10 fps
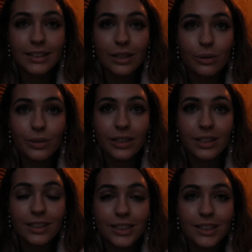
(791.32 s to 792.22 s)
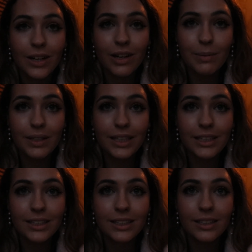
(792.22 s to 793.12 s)
So sorry about
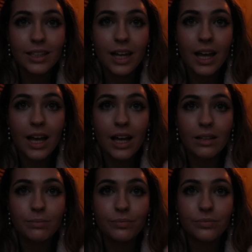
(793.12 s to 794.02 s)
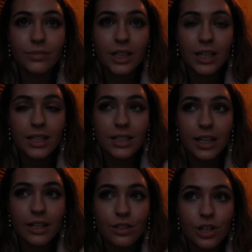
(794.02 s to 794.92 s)
this. It's
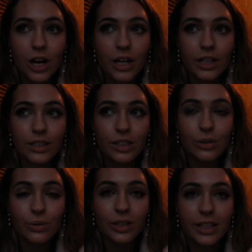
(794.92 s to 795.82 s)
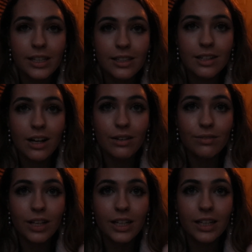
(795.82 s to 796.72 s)
getting dark, so it's kind
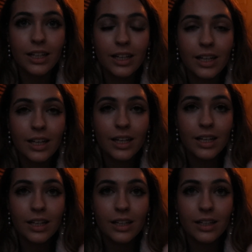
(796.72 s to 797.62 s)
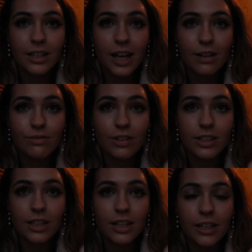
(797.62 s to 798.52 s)
of like can't
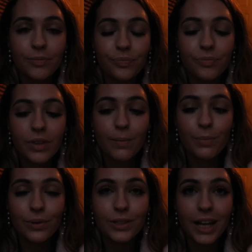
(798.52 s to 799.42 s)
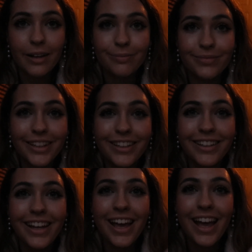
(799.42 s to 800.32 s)
find the lighting. But yeah.
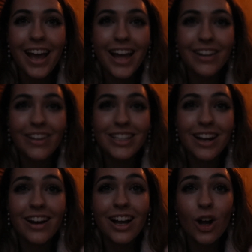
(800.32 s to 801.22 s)
Anyway, sorry.